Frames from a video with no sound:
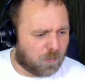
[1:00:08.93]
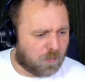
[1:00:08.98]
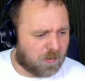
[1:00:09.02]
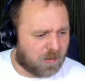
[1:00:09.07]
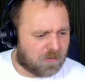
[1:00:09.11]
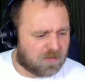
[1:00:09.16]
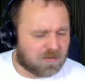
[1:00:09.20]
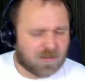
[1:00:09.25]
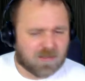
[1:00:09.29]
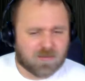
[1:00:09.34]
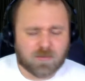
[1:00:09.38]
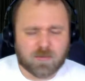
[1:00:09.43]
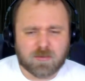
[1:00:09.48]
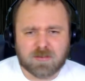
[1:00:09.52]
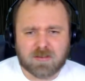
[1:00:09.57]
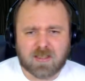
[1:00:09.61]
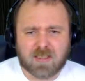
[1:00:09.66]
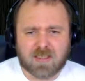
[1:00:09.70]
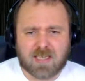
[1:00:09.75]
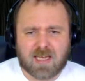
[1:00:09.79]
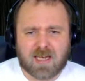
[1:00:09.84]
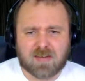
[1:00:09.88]
wasn't
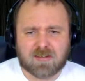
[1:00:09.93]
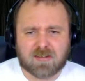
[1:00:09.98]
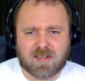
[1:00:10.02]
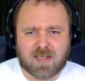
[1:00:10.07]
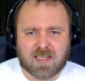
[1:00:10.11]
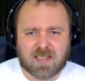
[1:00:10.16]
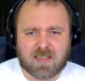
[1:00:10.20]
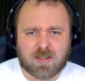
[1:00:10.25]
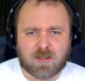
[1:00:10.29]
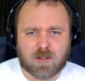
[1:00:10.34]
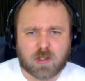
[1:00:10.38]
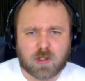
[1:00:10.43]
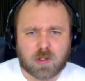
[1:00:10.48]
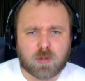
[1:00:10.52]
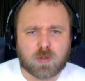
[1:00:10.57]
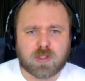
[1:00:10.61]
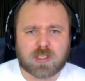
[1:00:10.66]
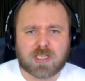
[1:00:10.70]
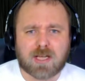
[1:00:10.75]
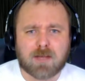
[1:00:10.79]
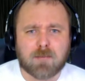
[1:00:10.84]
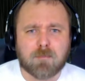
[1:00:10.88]
it a case of like they're
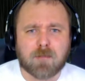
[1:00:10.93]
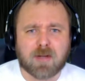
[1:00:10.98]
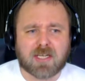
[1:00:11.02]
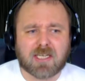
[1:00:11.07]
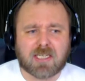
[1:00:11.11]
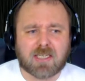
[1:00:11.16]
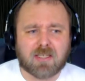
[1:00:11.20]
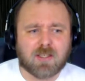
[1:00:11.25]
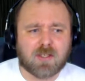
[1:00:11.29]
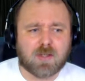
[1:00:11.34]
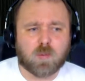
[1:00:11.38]
losing money on